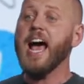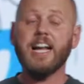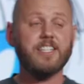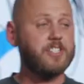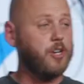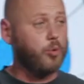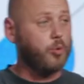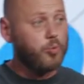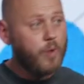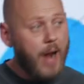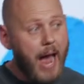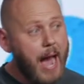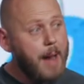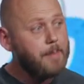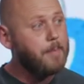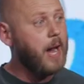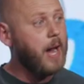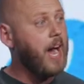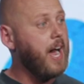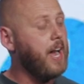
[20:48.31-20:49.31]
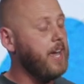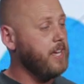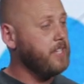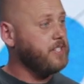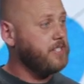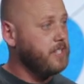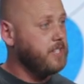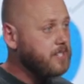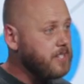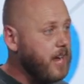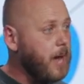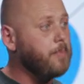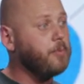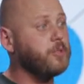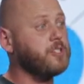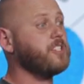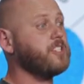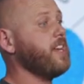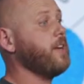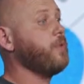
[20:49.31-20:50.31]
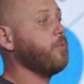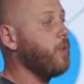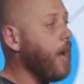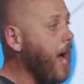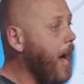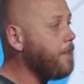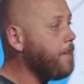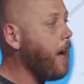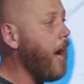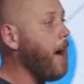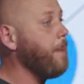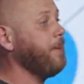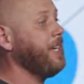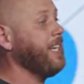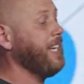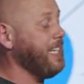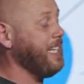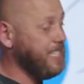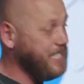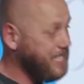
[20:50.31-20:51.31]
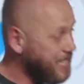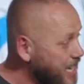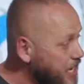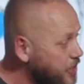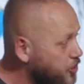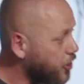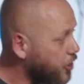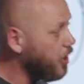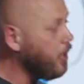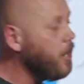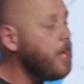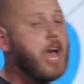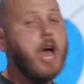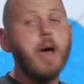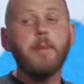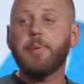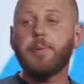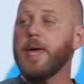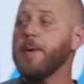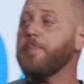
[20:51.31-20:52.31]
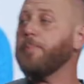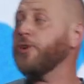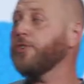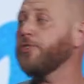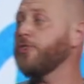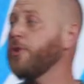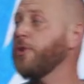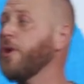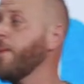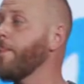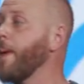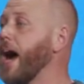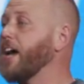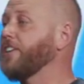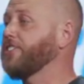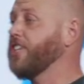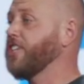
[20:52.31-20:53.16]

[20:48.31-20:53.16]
as a rabbi. His disciples said rabbi, meaning teacher. People knew about